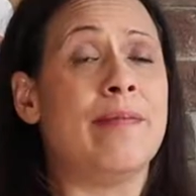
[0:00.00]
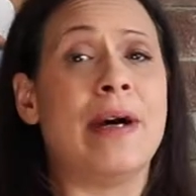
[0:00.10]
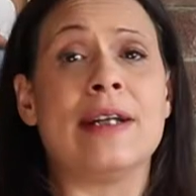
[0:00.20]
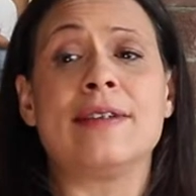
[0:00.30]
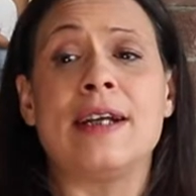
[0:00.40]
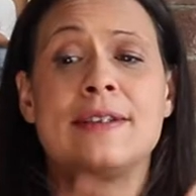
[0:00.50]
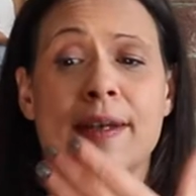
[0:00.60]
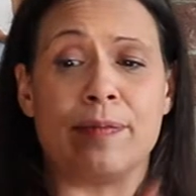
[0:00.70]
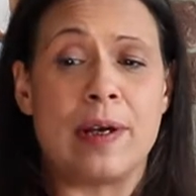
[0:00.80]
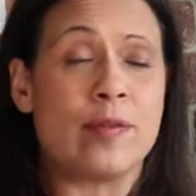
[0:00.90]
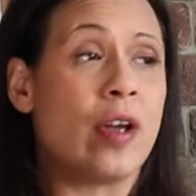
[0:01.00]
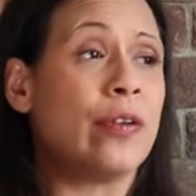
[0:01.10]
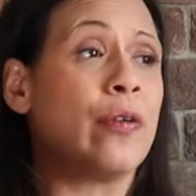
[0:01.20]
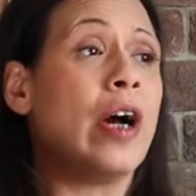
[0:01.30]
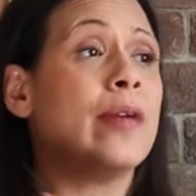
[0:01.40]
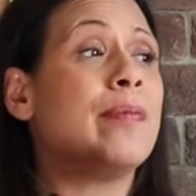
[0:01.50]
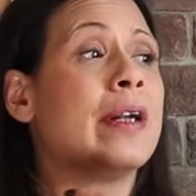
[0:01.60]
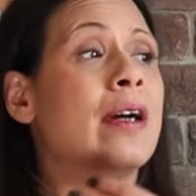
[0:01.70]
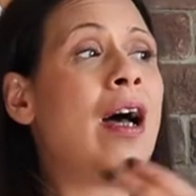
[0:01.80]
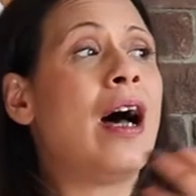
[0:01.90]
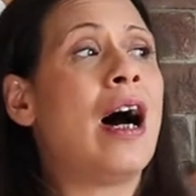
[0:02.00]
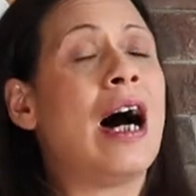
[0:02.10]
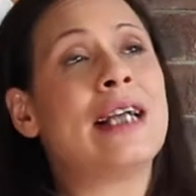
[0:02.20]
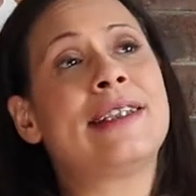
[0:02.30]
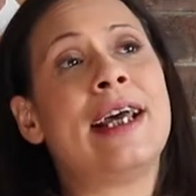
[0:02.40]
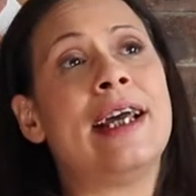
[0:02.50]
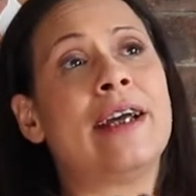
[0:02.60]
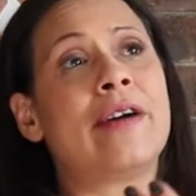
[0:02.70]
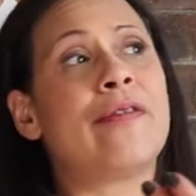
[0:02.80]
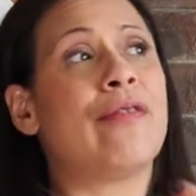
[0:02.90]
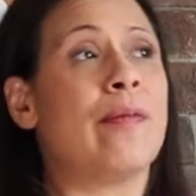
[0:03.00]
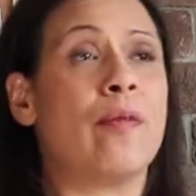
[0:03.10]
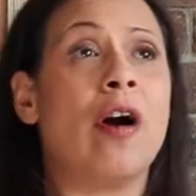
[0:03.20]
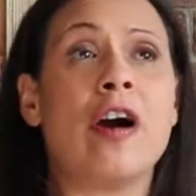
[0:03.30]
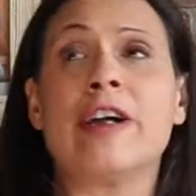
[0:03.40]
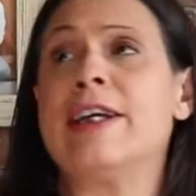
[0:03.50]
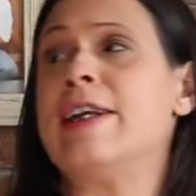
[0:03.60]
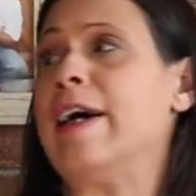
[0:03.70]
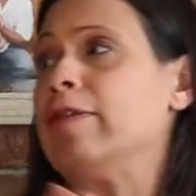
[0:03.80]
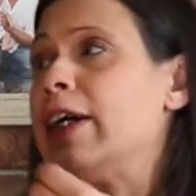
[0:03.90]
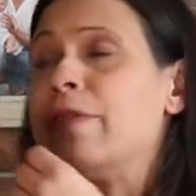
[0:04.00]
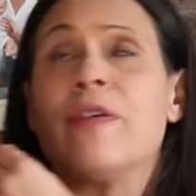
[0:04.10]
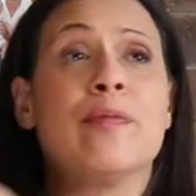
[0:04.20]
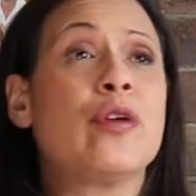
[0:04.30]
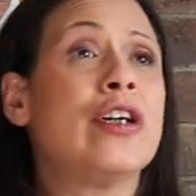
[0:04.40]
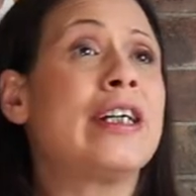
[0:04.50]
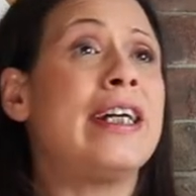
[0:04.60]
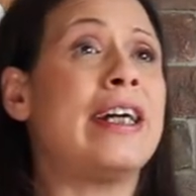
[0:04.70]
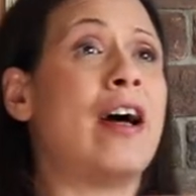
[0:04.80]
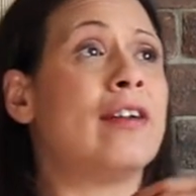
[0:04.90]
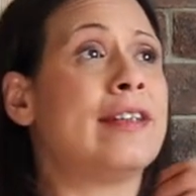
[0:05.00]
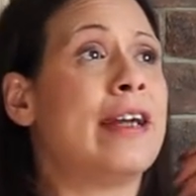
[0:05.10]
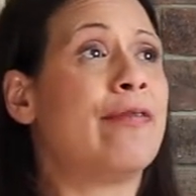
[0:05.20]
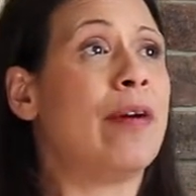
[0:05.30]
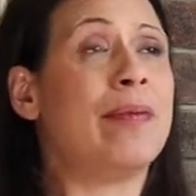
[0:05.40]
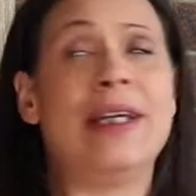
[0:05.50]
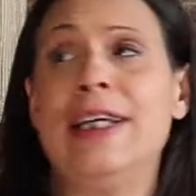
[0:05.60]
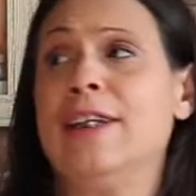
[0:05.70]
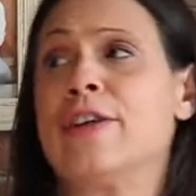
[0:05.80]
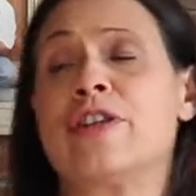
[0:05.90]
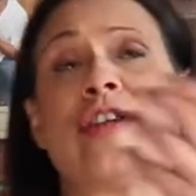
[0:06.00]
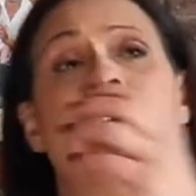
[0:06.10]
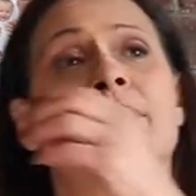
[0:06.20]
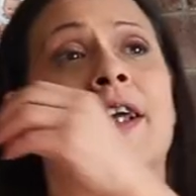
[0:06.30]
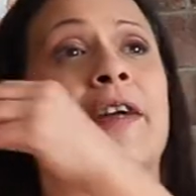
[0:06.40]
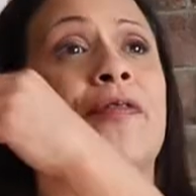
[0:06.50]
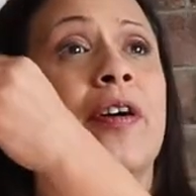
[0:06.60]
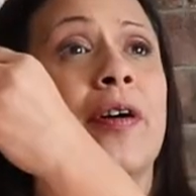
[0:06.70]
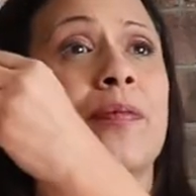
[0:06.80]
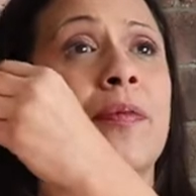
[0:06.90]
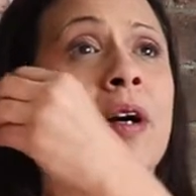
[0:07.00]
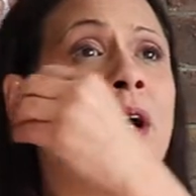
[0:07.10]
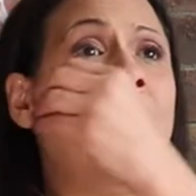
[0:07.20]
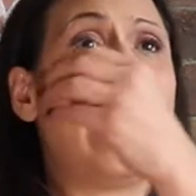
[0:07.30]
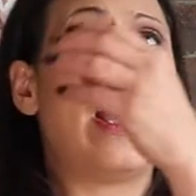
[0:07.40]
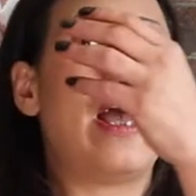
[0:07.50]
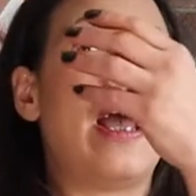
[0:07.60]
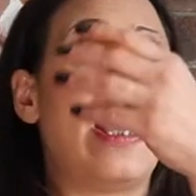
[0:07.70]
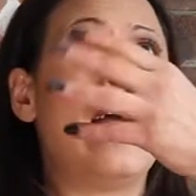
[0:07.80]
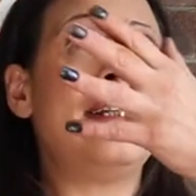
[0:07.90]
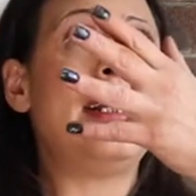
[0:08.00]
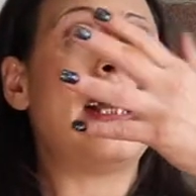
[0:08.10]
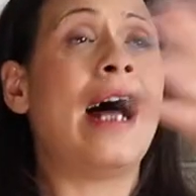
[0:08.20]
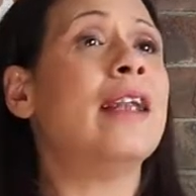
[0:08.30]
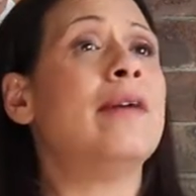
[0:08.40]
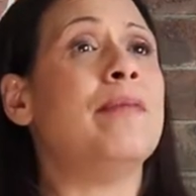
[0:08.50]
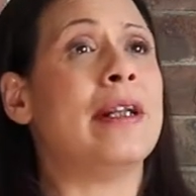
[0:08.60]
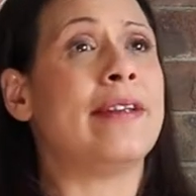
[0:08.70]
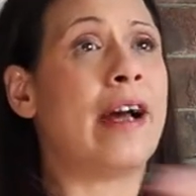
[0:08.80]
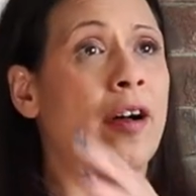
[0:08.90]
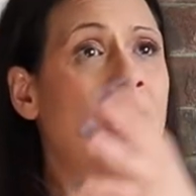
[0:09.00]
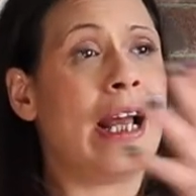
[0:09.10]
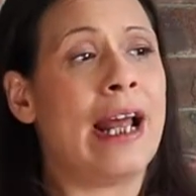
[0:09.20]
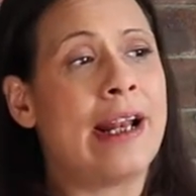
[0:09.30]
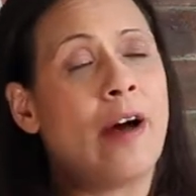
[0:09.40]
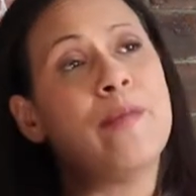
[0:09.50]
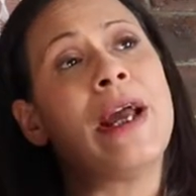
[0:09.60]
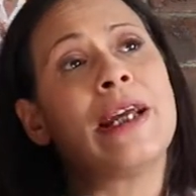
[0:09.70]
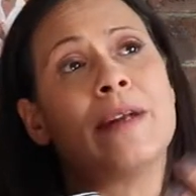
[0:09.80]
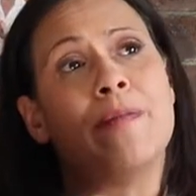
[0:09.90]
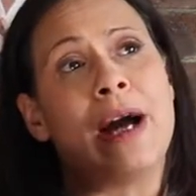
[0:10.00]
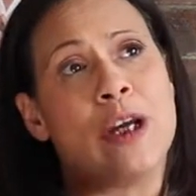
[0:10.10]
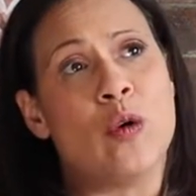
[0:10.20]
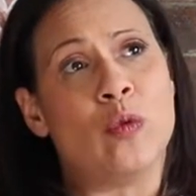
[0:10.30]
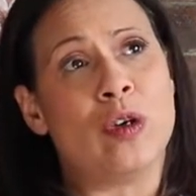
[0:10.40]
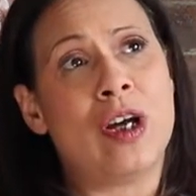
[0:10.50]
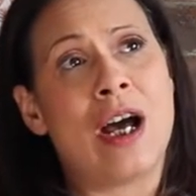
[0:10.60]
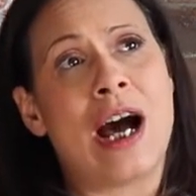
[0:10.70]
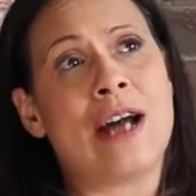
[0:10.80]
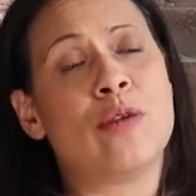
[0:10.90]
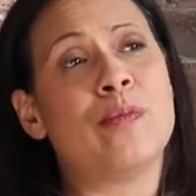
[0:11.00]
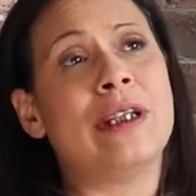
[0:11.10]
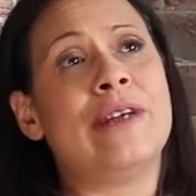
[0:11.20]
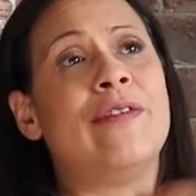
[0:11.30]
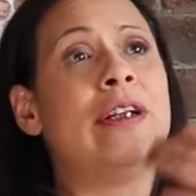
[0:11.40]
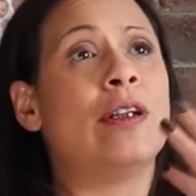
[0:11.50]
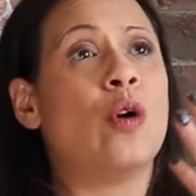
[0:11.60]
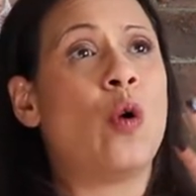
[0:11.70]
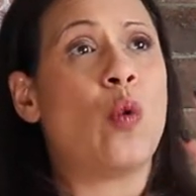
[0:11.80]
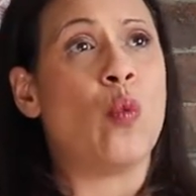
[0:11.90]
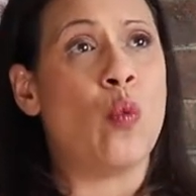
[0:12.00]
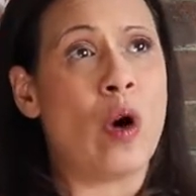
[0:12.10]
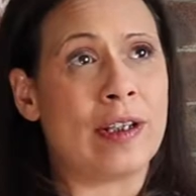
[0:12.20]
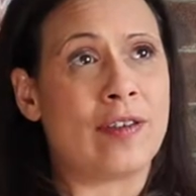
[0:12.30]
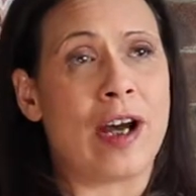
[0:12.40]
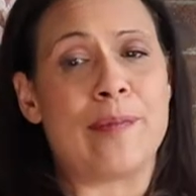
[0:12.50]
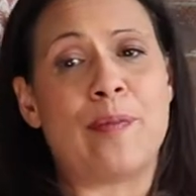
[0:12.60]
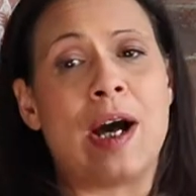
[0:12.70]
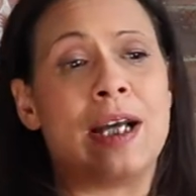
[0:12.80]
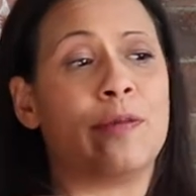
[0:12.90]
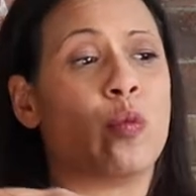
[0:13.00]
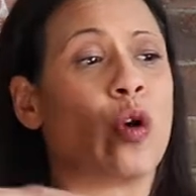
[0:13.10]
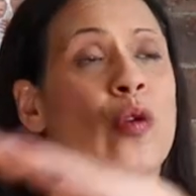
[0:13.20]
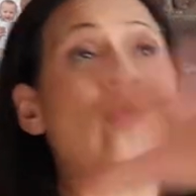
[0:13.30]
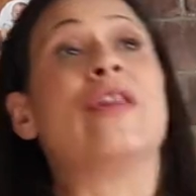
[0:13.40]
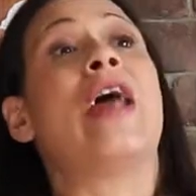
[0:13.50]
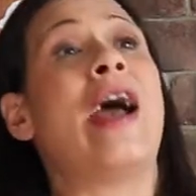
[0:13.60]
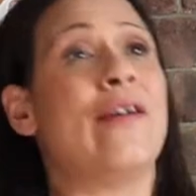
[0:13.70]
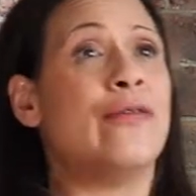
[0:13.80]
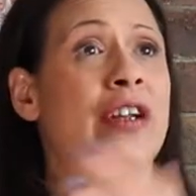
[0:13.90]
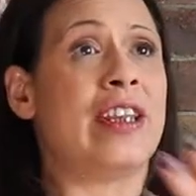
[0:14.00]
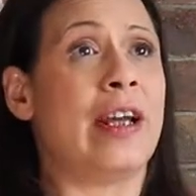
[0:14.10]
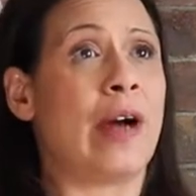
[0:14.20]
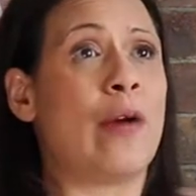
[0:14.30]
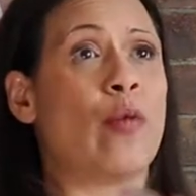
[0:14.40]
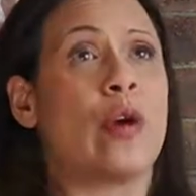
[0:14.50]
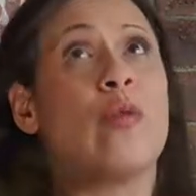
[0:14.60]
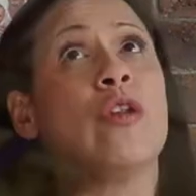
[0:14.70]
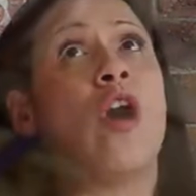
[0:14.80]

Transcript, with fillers: and meditate sometimes on the ground, but I take from garden, I'll take from cooking, I'll take from healers, I'll take from any element, I'll, and I'll make it my own. I don't believe in one type. I work with everything. I work with